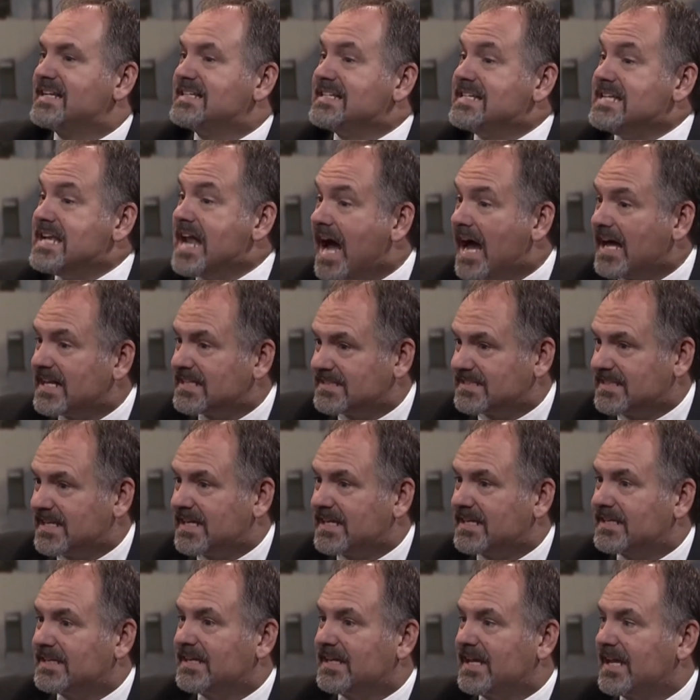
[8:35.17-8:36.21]
not
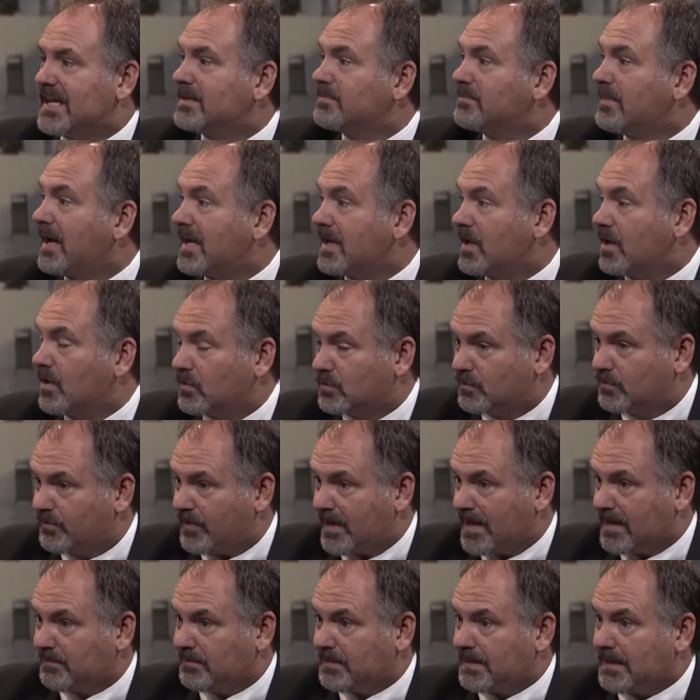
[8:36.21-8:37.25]
seen in my own
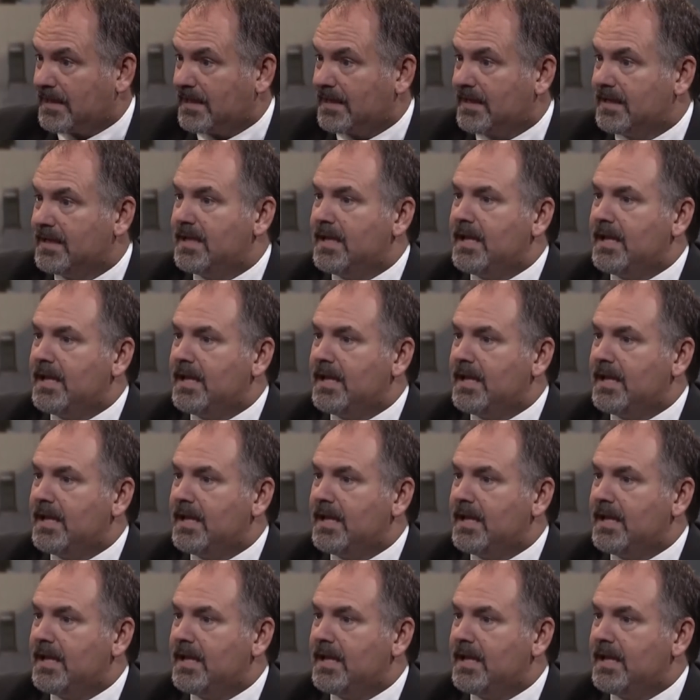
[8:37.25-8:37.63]
family.